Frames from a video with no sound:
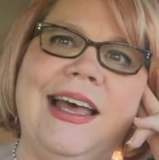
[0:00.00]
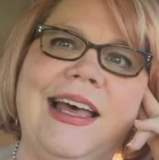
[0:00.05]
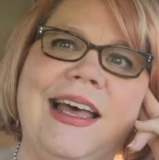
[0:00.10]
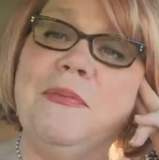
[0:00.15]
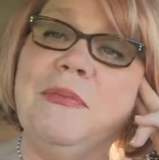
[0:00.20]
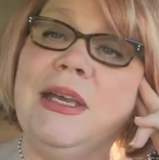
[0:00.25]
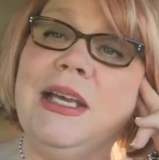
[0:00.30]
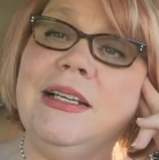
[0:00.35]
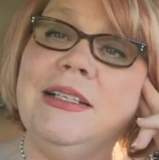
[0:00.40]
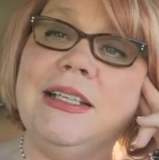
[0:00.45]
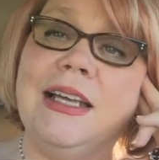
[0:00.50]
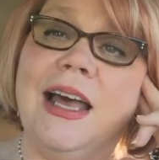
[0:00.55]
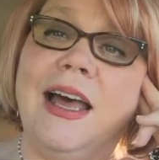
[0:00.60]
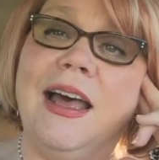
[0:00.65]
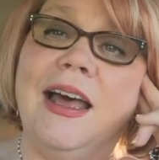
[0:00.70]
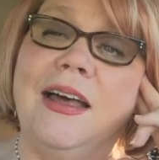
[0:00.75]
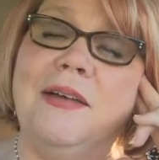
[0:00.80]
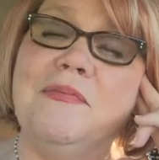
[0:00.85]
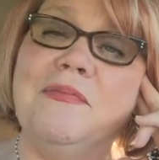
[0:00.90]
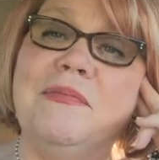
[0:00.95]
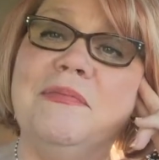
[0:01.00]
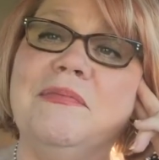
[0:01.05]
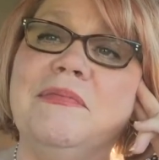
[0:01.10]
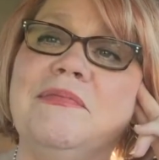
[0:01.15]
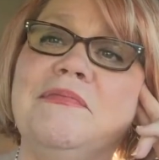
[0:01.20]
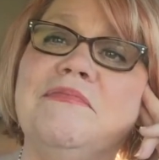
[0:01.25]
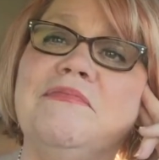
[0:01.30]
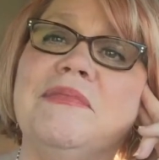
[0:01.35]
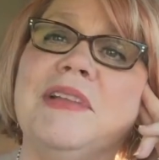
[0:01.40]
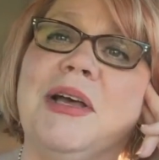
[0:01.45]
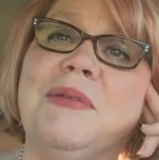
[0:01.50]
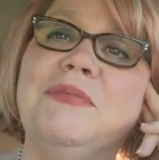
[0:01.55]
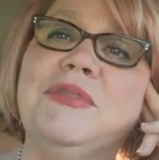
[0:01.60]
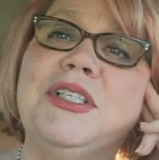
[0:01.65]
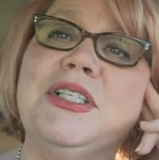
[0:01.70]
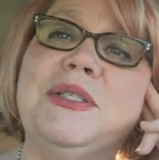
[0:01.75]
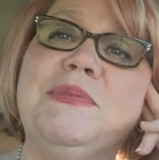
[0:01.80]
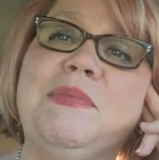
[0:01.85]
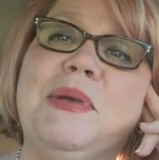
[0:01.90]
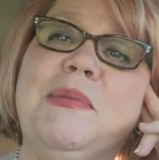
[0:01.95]
In the meantime, I'm
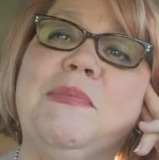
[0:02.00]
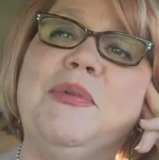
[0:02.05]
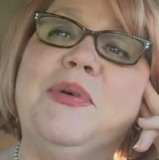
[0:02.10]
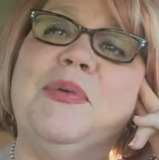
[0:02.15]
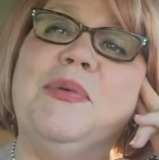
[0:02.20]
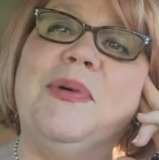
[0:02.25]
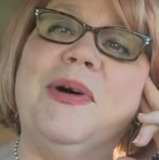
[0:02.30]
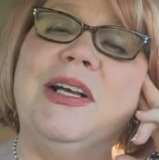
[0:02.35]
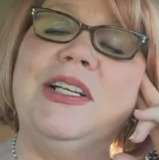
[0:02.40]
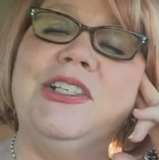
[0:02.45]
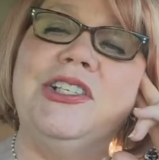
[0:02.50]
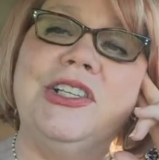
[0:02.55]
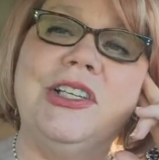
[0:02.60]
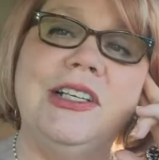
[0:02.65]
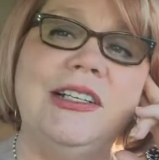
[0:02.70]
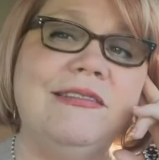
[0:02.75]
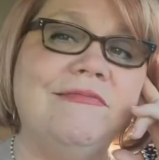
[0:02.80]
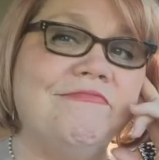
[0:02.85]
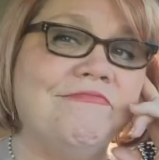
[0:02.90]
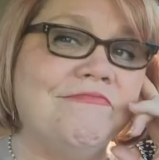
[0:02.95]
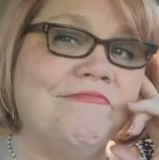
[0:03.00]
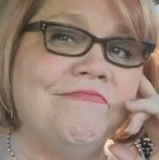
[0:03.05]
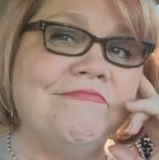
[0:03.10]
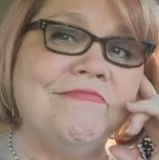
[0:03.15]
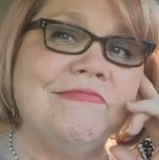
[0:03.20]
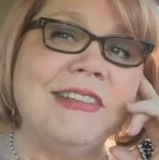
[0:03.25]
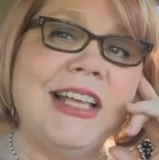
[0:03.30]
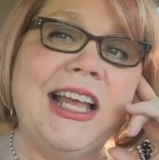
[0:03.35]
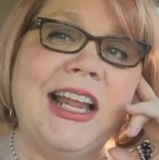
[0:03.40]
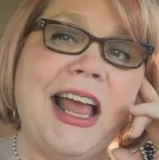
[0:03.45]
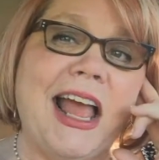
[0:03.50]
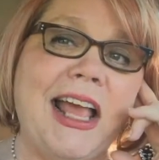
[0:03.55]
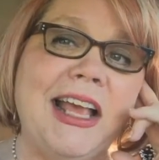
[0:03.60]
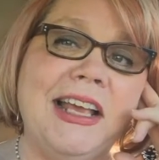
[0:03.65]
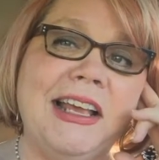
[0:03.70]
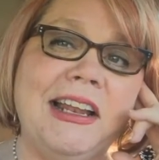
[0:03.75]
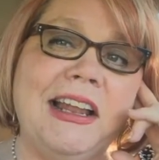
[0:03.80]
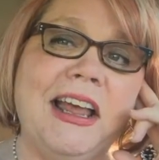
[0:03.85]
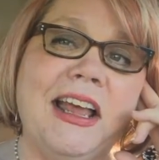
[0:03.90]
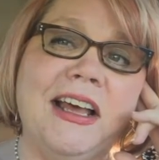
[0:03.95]
just people watching,
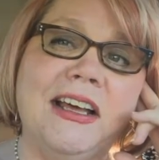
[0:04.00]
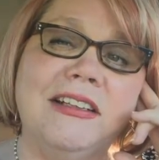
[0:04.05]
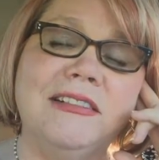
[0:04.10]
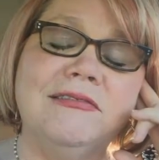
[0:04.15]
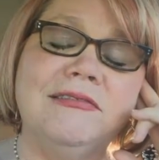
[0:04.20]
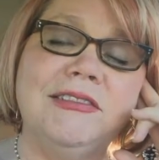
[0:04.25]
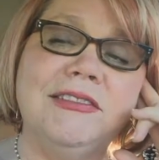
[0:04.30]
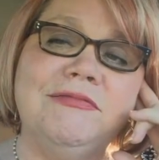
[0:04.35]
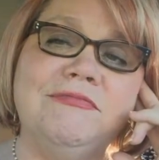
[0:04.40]
hanging out.